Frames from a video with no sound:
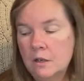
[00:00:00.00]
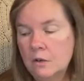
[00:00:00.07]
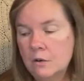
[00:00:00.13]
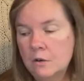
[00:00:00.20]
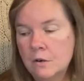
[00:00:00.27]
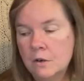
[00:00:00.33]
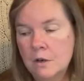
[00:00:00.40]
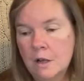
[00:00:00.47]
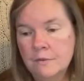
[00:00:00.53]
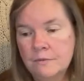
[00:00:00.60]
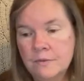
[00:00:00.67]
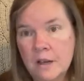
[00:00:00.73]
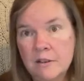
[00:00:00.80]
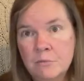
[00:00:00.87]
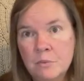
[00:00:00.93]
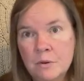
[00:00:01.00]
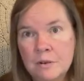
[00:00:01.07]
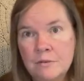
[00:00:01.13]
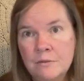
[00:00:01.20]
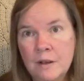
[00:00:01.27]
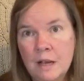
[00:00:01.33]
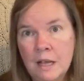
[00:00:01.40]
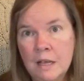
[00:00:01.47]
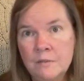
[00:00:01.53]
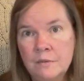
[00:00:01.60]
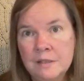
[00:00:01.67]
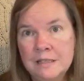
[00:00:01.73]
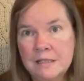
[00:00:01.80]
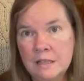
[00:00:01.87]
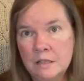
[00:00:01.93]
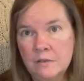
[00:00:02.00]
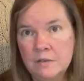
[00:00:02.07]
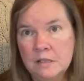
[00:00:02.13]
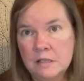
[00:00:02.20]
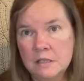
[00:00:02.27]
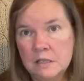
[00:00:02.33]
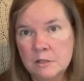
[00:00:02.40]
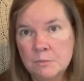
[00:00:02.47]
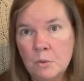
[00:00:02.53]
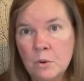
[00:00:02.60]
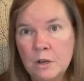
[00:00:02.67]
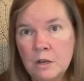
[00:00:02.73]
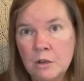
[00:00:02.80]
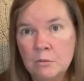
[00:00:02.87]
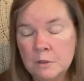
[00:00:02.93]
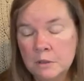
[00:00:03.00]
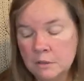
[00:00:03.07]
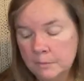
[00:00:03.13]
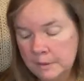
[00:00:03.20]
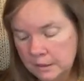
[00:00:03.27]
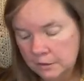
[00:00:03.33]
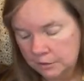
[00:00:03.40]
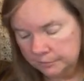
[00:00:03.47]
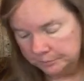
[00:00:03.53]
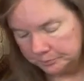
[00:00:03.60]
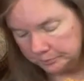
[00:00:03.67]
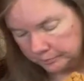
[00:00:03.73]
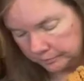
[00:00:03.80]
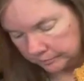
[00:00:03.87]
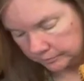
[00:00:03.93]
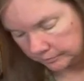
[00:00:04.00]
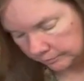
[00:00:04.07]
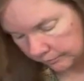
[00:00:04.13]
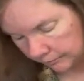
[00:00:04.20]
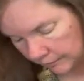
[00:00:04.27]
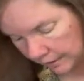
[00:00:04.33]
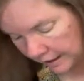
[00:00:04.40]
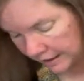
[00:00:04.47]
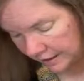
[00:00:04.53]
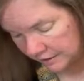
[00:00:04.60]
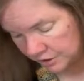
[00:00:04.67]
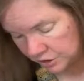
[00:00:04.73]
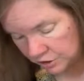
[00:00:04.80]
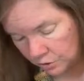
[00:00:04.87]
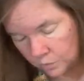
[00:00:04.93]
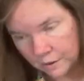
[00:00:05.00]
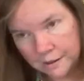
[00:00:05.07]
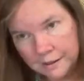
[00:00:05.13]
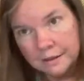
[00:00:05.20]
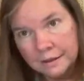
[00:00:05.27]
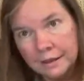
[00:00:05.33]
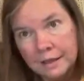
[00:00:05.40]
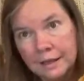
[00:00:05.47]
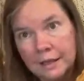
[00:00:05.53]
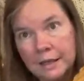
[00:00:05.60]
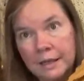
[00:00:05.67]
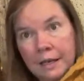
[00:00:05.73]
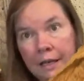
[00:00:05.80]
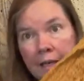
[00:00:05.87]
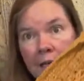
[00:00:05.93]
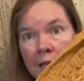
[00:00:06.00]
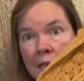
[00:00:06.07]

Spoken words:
or a 5.5 instead of the 6.0 millimeter. And you know what? It